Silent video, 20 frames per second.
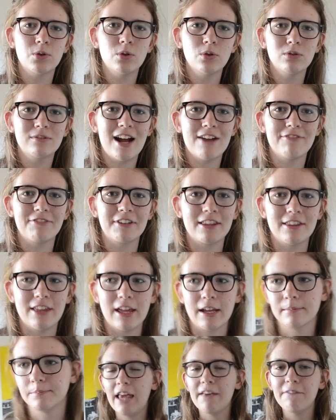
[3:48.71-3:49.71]
cool graphic
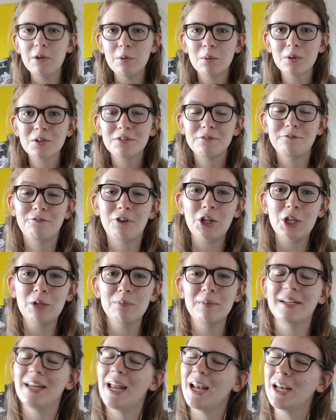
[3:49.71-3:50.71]
thing. If you want to follow
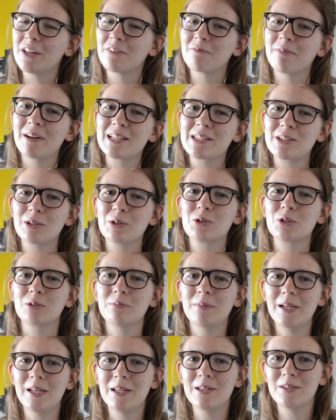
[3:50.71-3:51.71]
me on any of my social
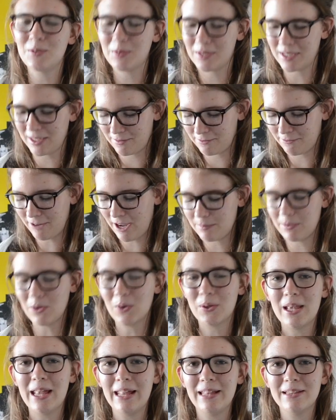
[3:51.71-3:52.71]
medias, you can find me
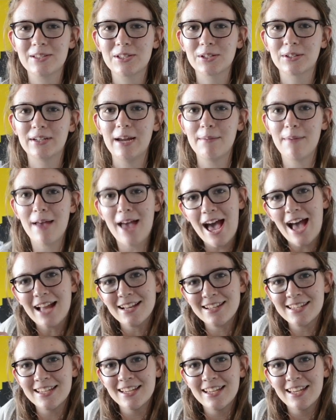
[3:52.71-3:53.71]
on Instagram
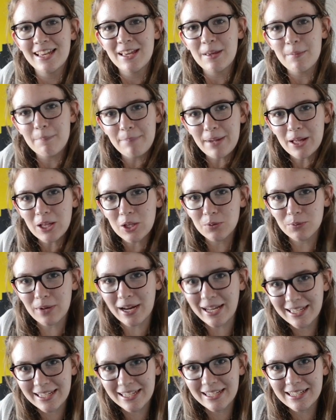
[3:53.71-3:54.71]
at Bella
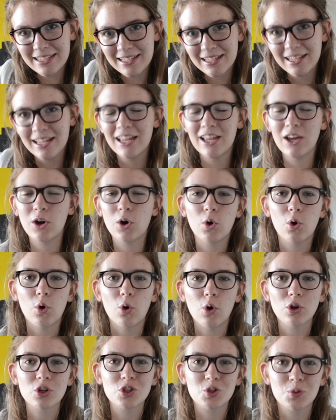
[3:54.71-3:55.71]
Rankin,
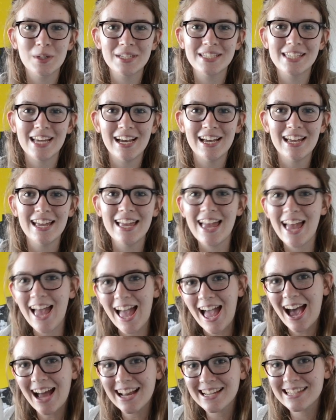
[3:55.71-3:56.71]
or on Twitter
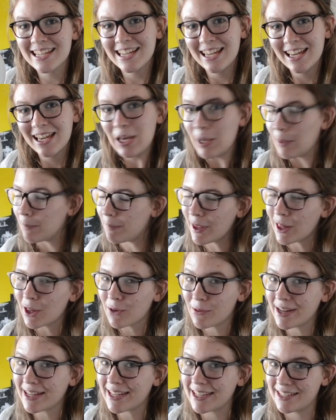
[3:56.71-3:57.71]
at Bella
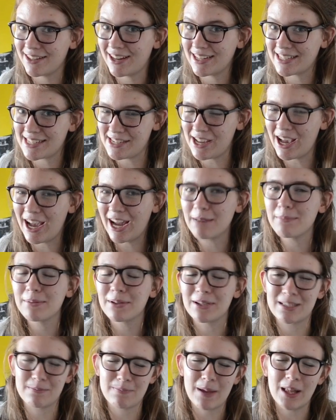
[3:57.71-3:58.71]
Rankin 99,
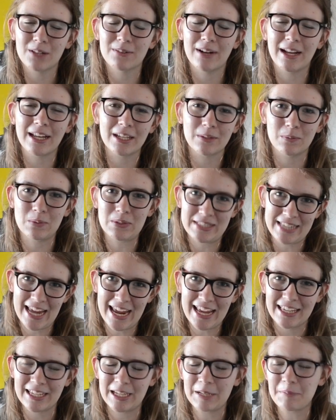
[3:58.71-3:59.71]
because Bella Rankin was
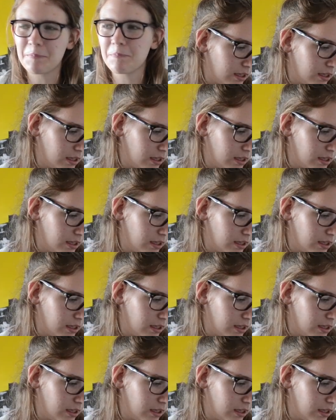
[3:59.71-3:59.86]
taken,